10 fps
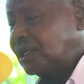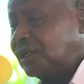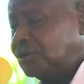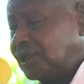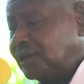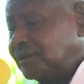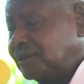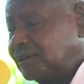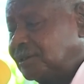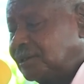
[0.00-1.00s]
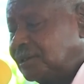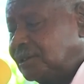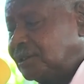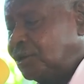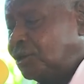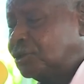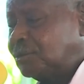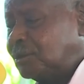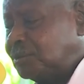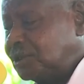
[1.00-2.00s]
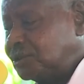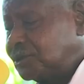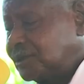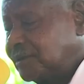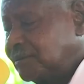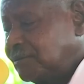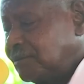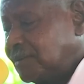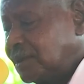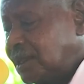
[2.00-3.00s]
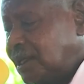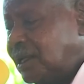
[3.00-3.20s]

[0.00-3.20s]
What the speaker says: railway, the automobiles, the